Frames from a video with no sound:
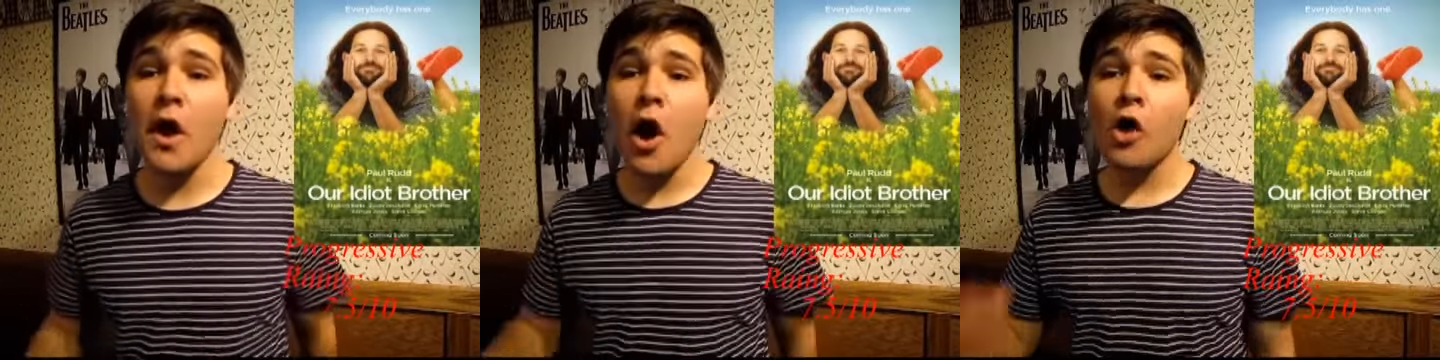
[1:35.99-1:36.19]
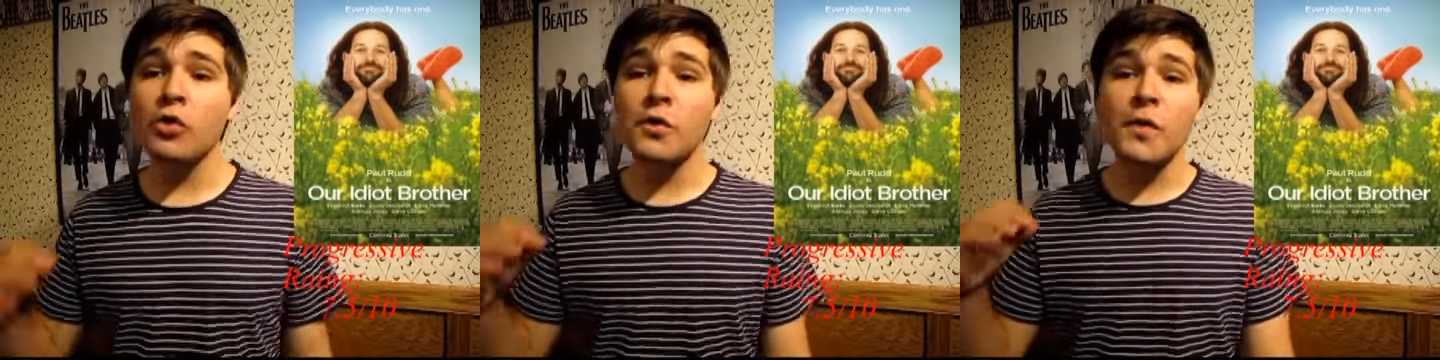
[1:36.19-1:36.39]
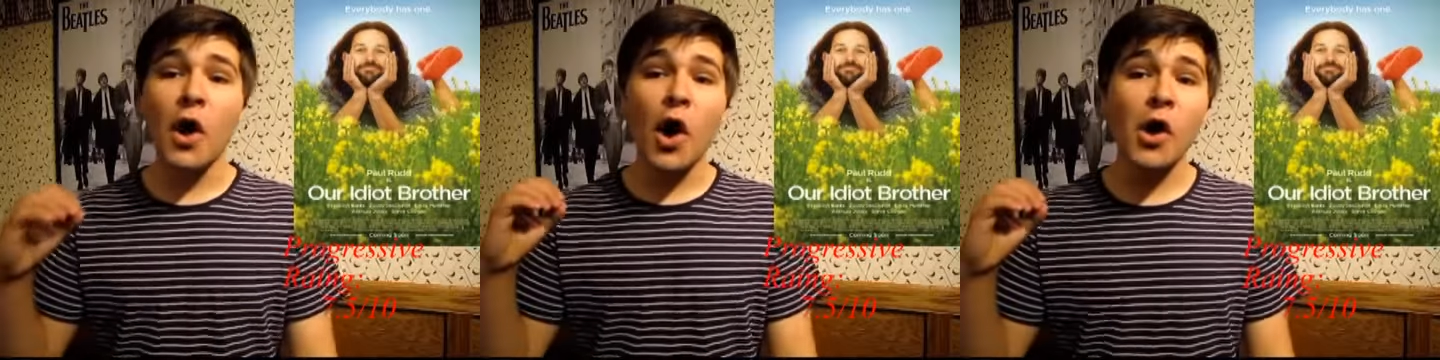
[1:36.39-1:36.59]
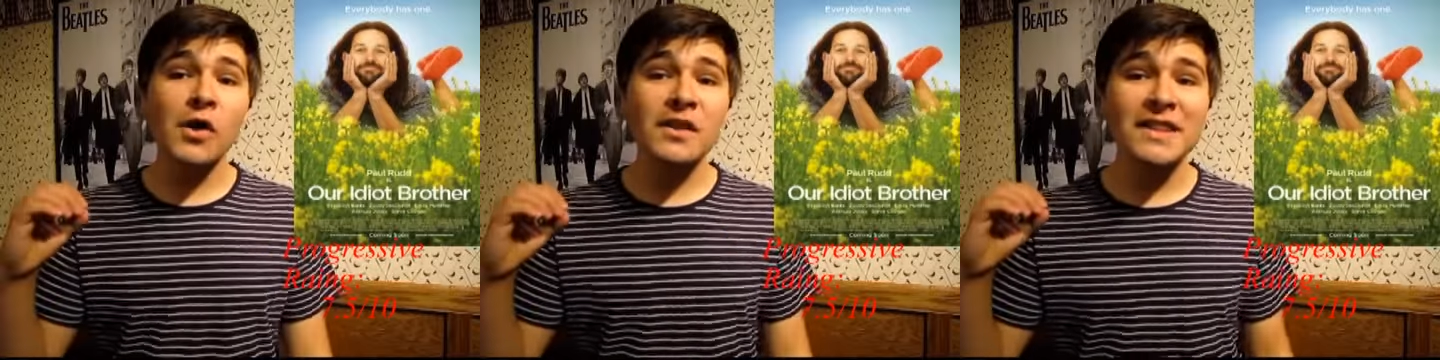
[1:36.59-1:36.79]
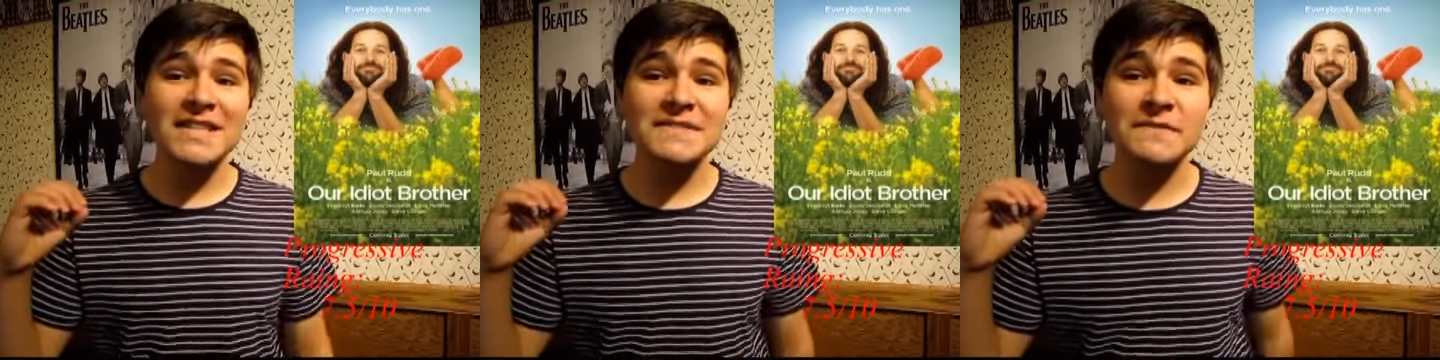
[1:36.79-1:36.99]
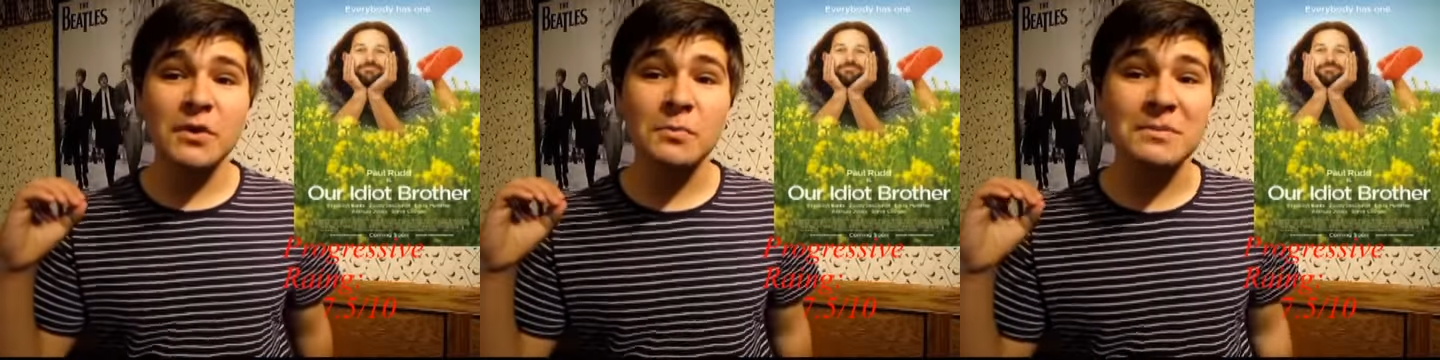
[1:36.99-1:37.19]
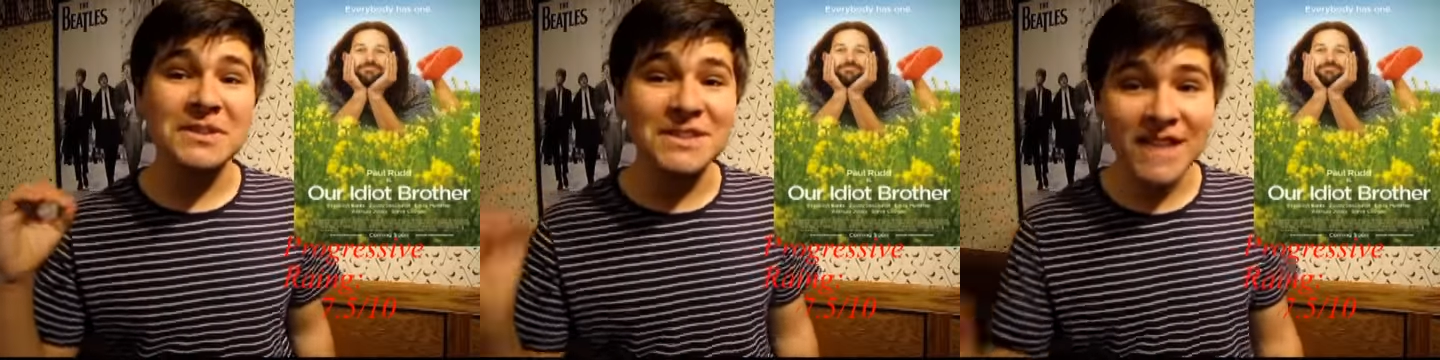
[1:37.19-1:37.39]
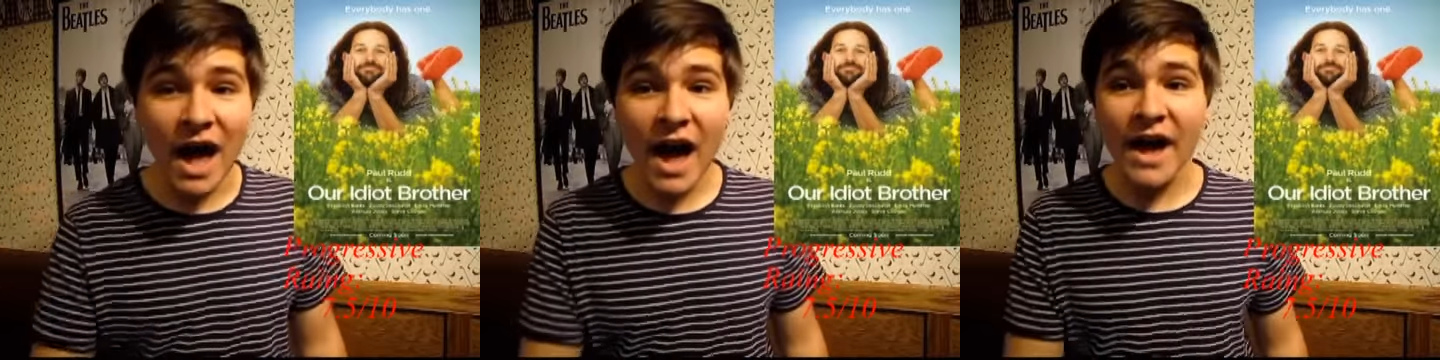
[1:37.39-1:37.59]
although the heart of this film
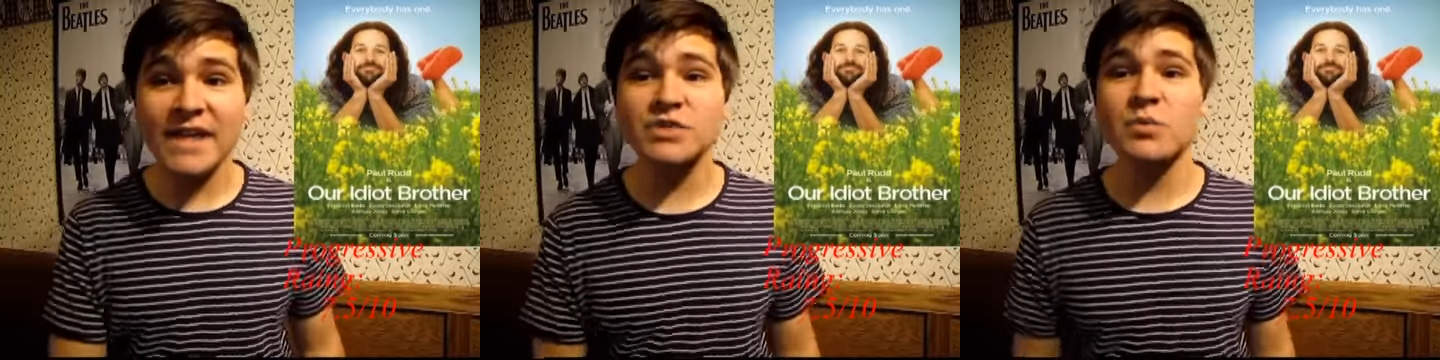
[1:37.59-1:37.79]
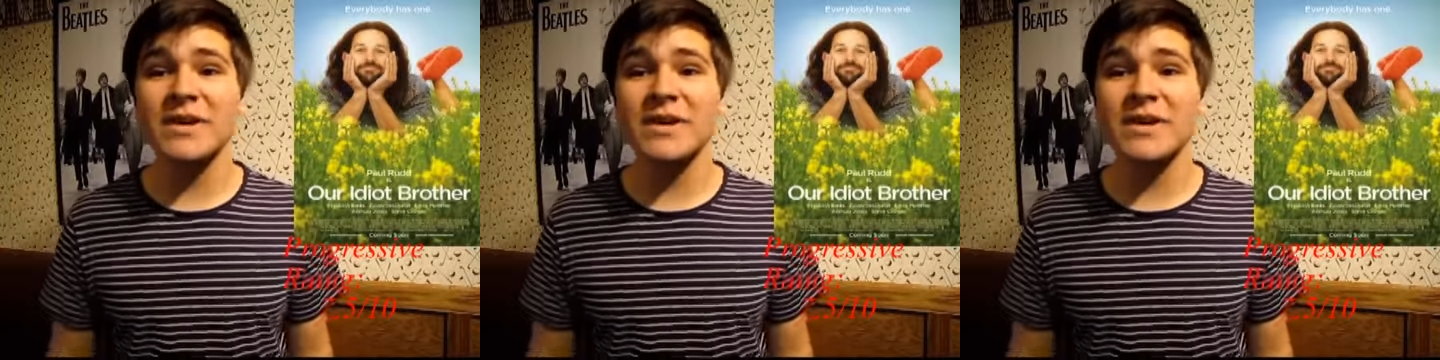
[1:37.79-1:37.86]
lies